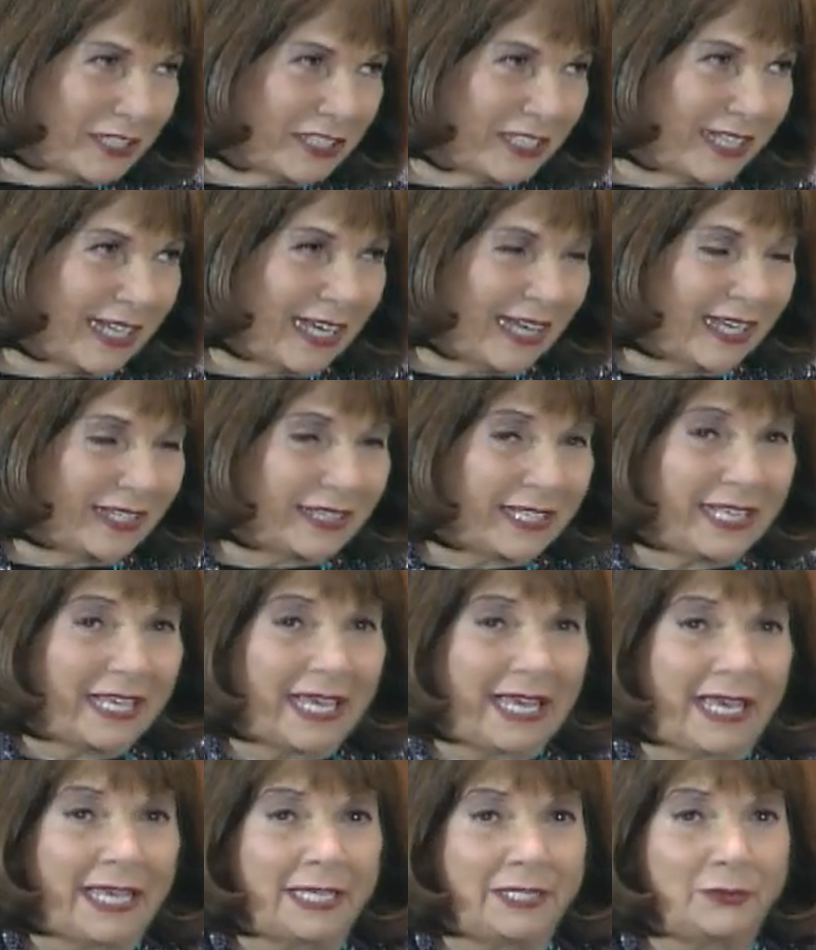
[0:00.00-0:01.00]
Kathy.
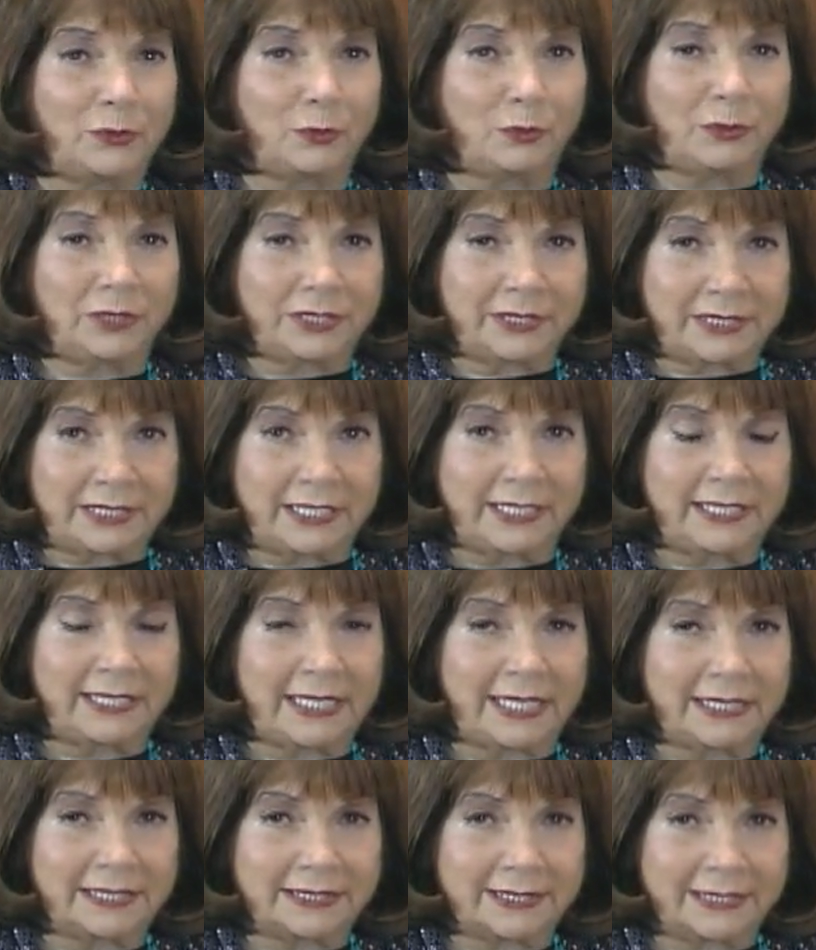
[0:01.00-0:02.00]
And we'll see you
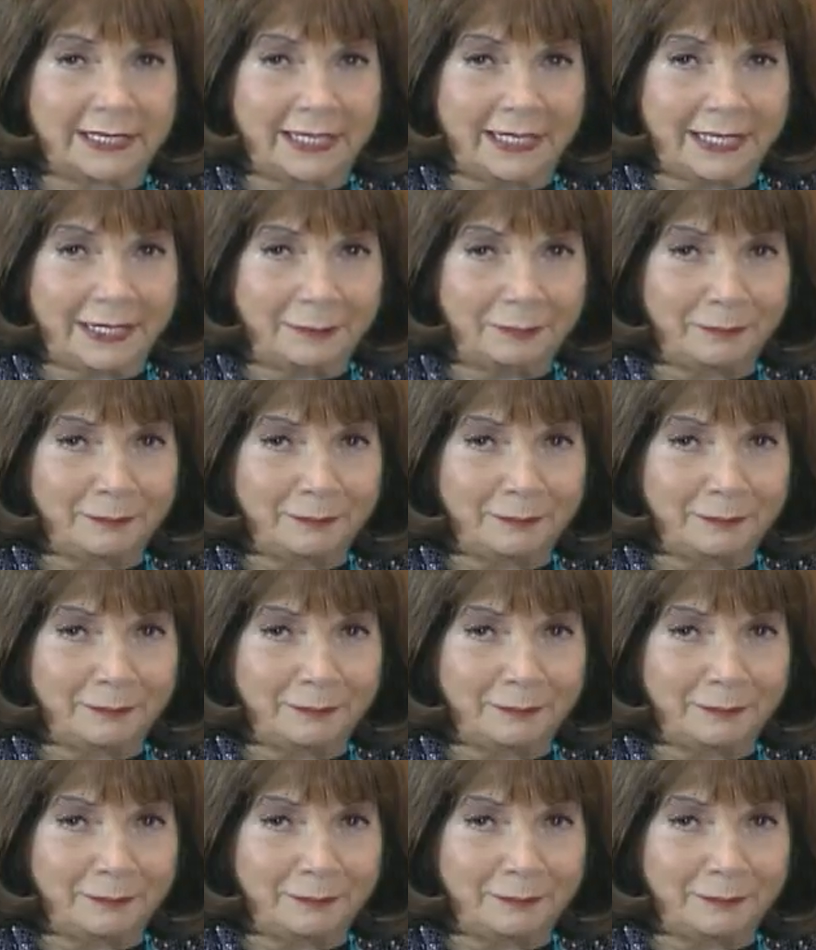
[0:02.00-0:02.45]
next time.